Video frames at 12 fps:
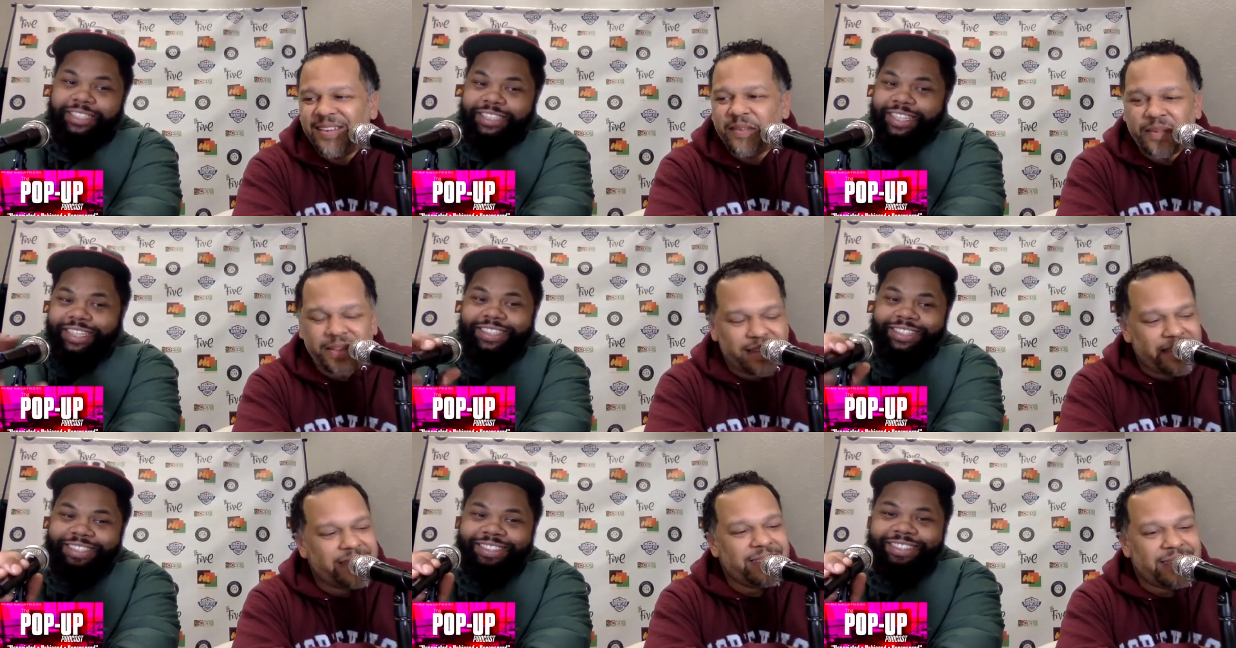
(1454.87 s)
Speaker 1: is
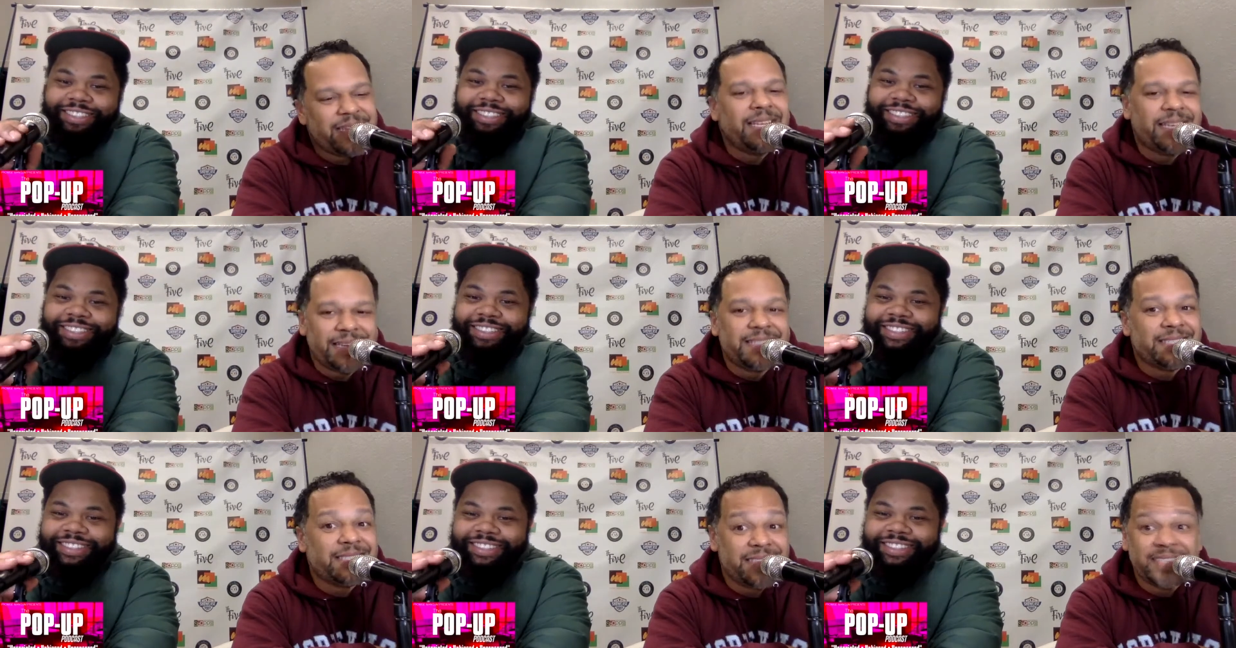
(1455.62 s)
it. This is it.
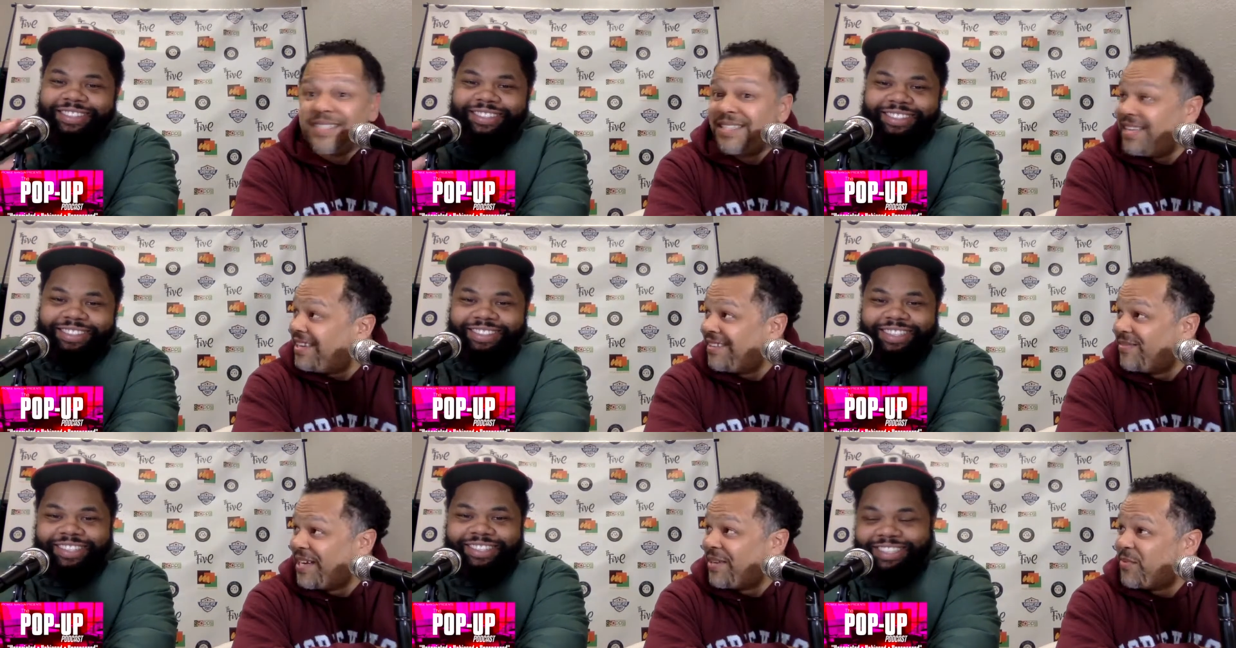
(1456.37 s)
This is this is
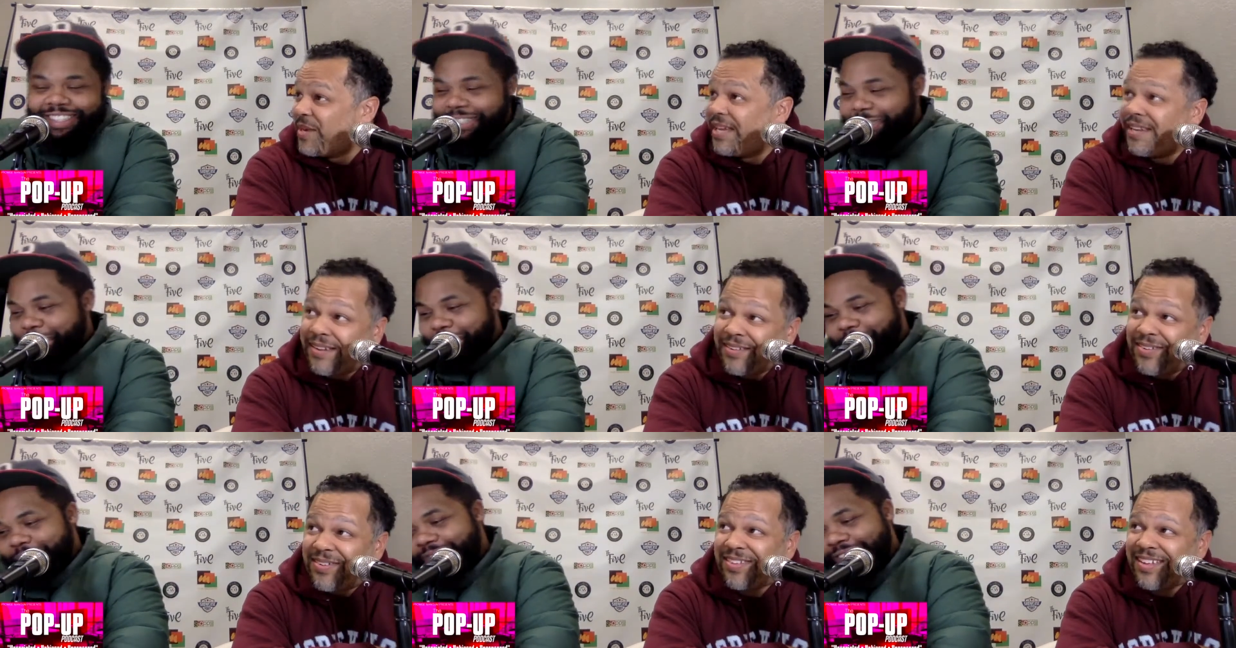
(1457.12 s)
it. This is it.
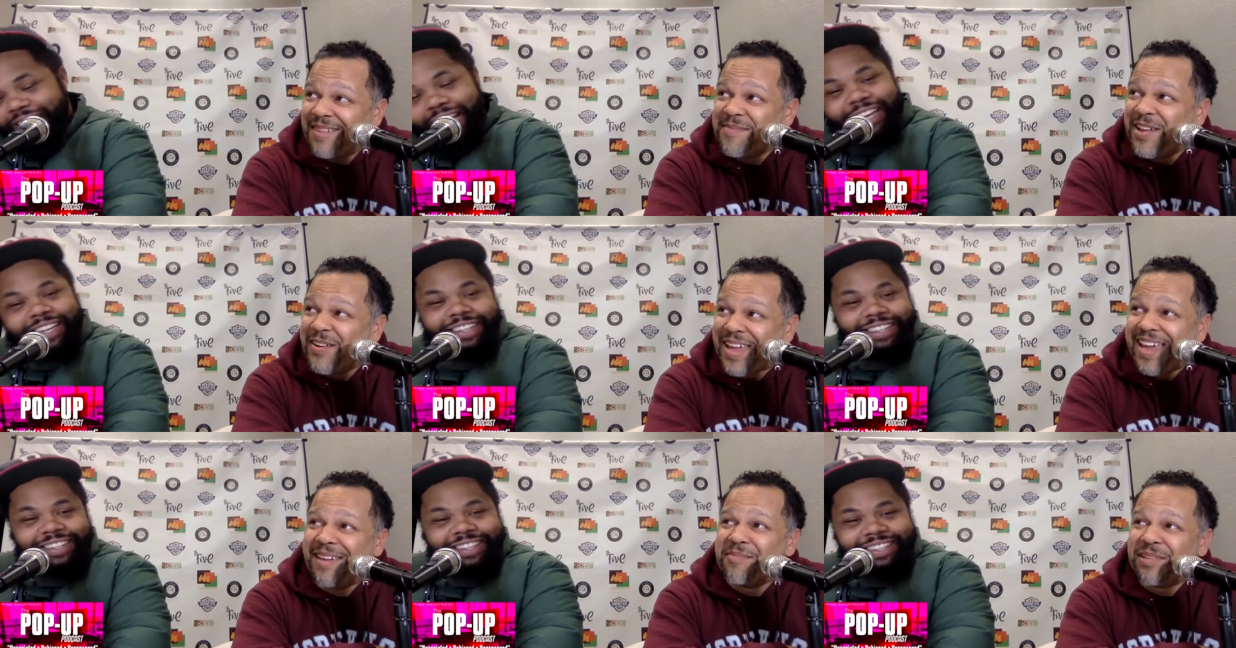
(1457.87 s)
Here,
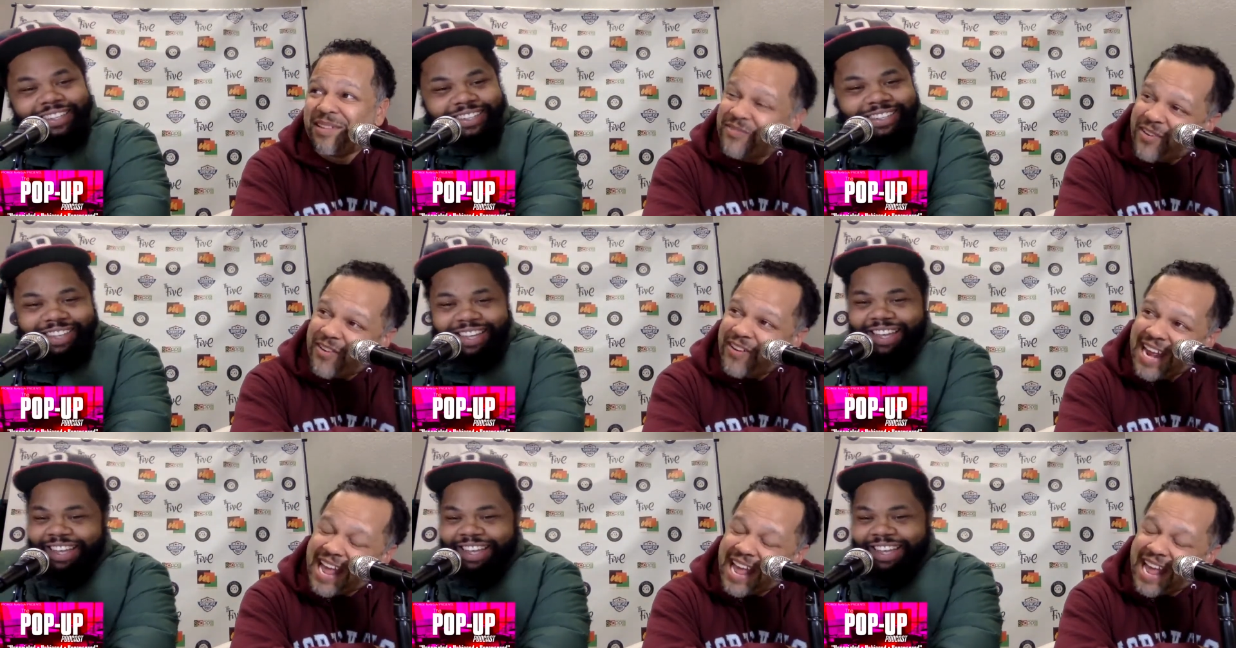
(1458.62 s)
MLK Boulevard